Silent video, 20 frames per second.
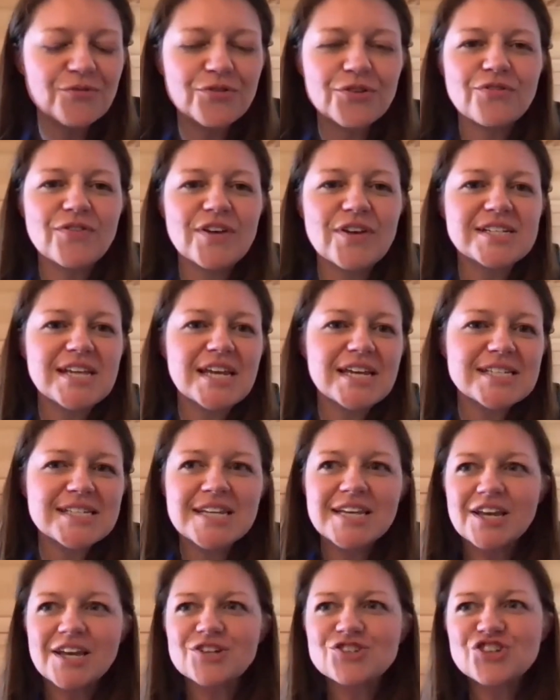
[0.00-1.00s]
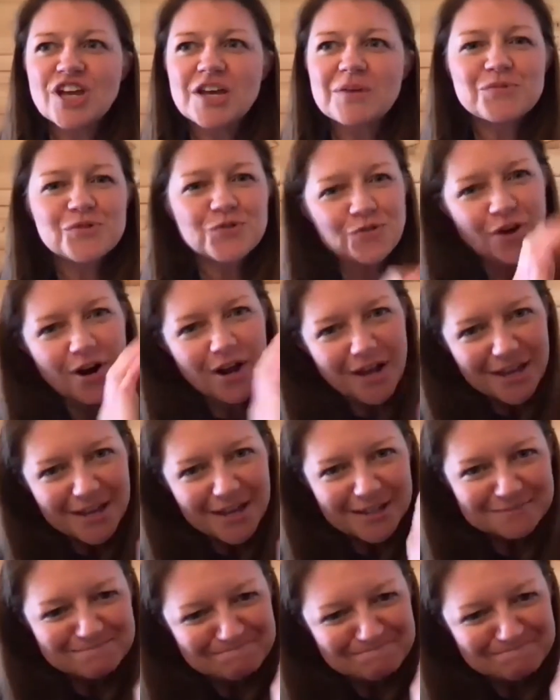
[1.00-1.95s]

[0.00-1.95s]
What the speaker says: for the fantastic James Fryer.